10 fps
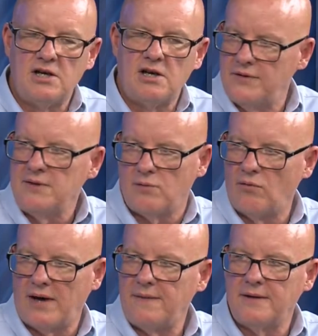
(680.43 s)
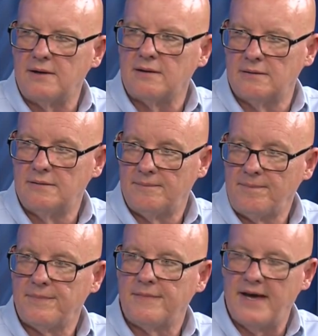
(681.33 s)
Evil right there.
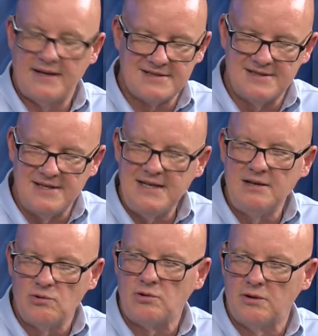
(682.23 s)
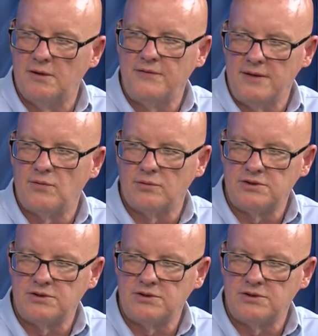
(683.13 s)
That is the lure of evil.